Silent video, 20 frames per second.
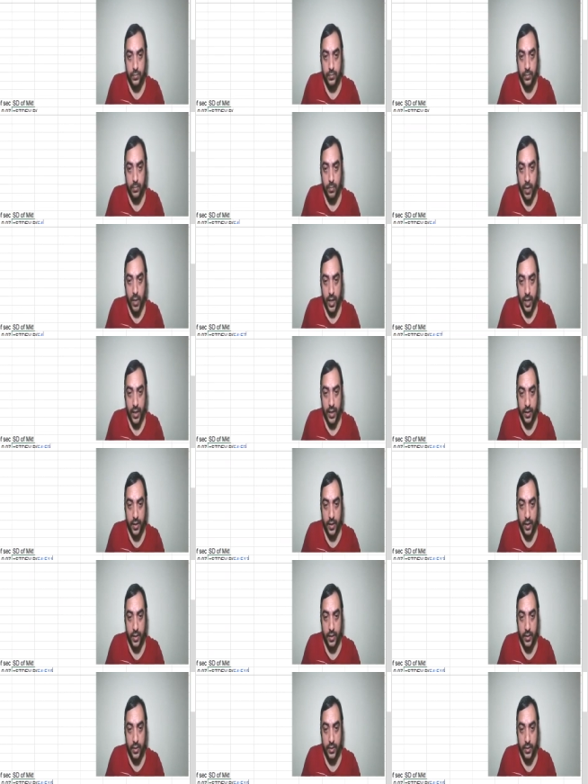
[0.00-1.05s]
market
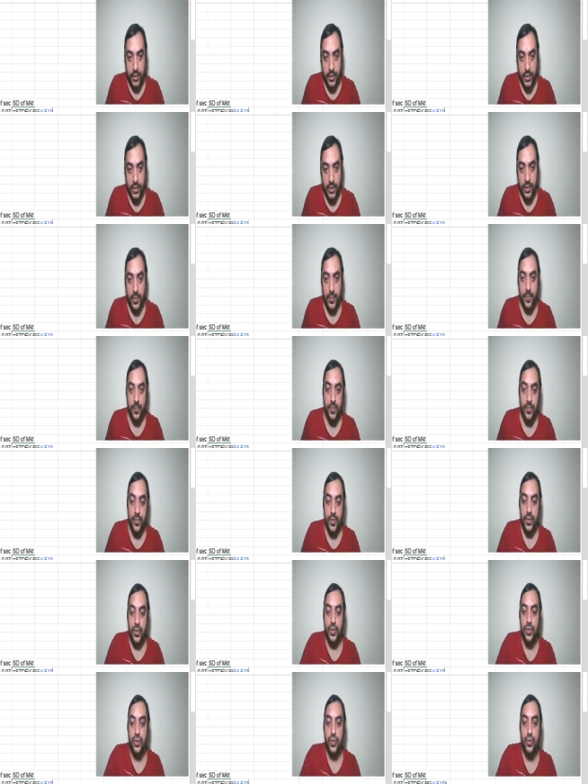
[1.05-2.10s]
returns.
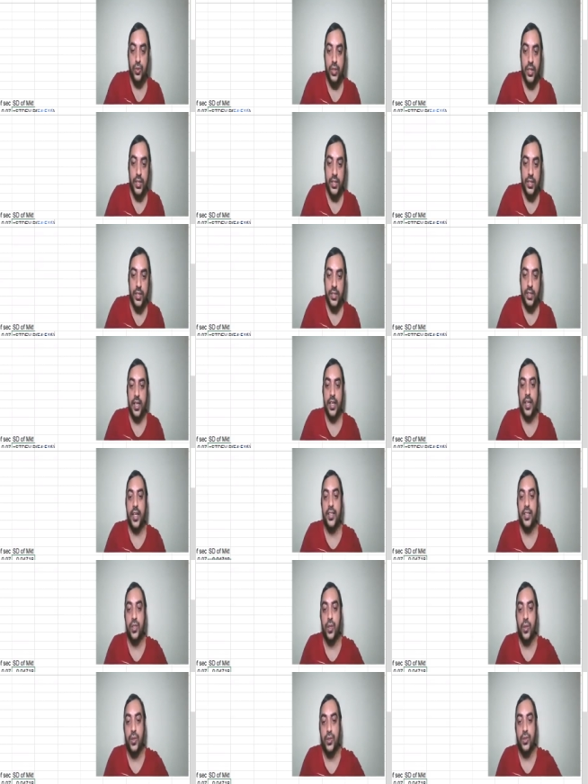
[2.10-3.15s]
So this data is
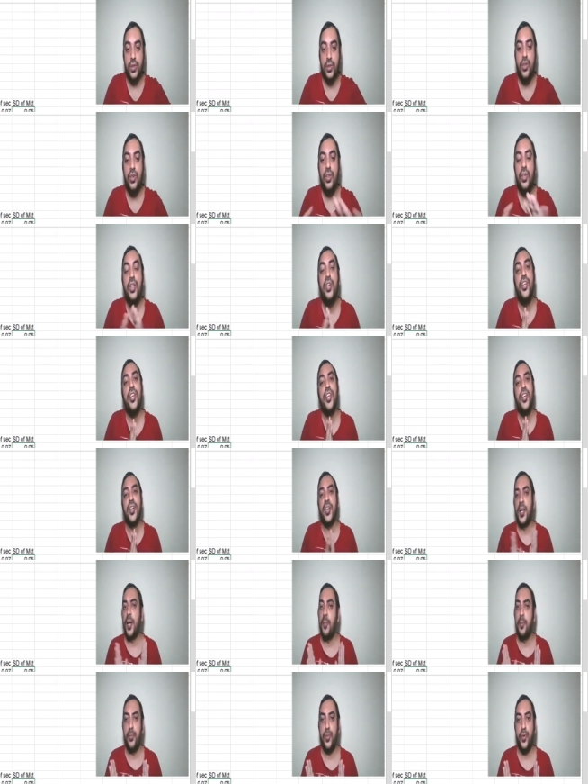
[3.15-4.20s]
also
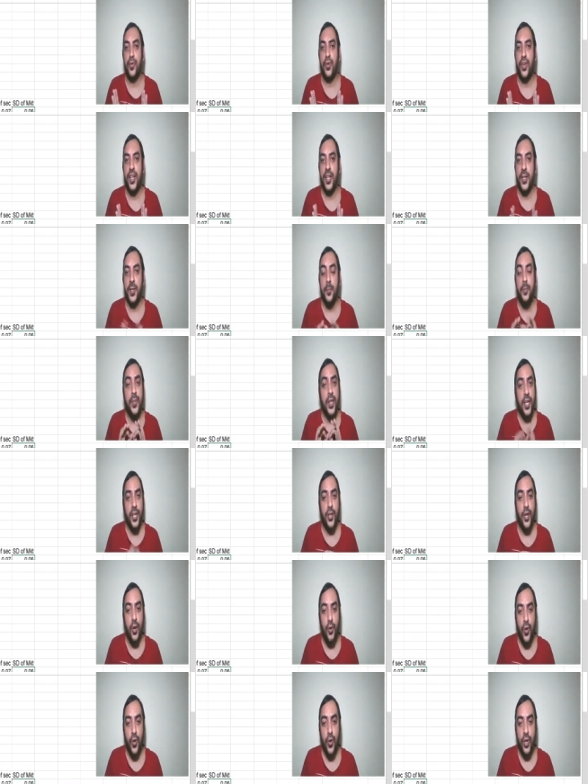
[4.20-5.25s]
computed.
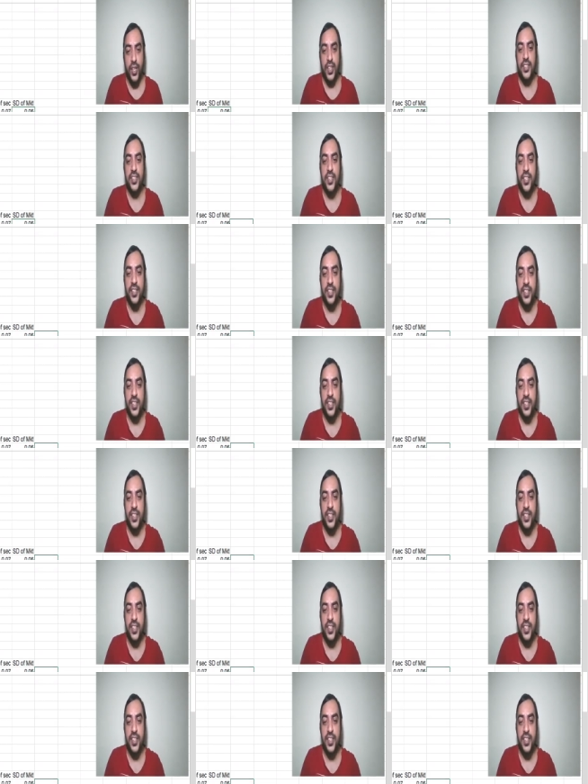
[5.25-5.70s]
Now what is the